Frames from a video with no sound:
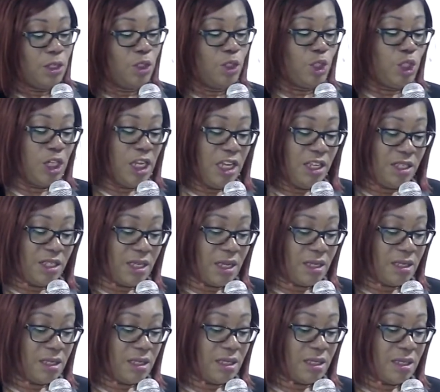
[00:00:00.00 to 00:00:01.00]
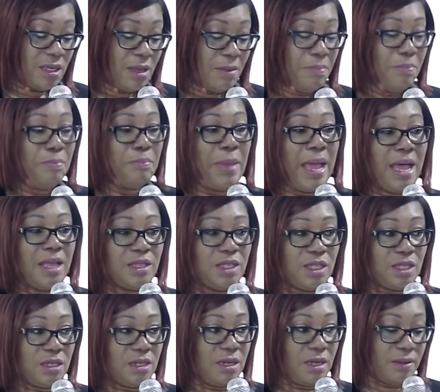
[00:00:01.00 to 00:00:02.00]
"Jesus,
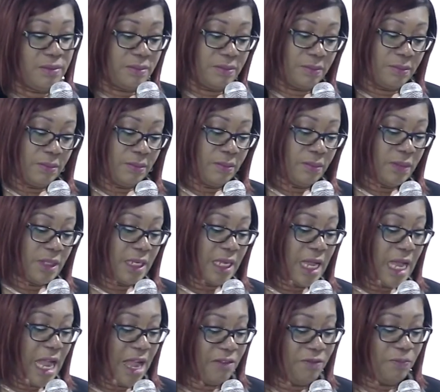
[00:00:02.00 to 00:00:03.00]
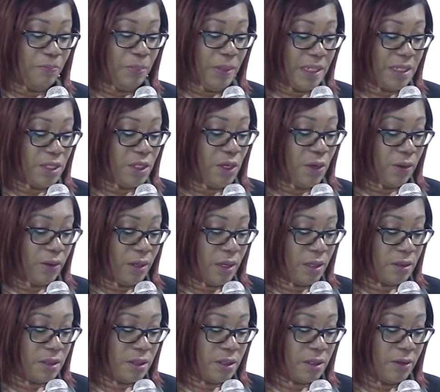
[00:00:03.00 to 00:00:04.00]
Master, have pity on
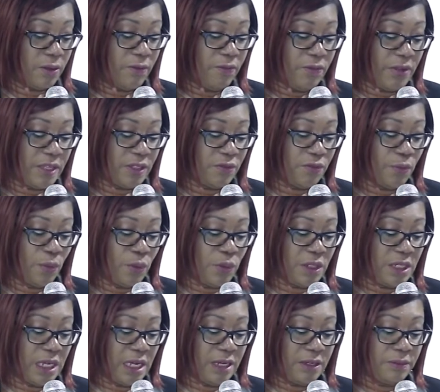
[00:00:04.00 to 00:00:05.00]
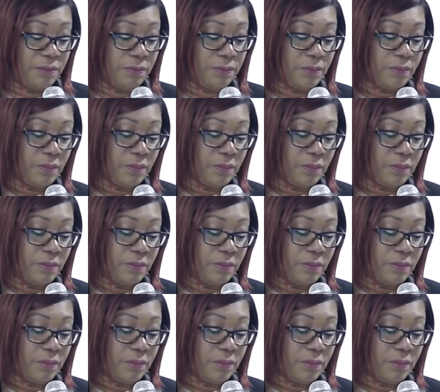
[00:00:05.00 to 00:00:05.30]
us." Verse 14.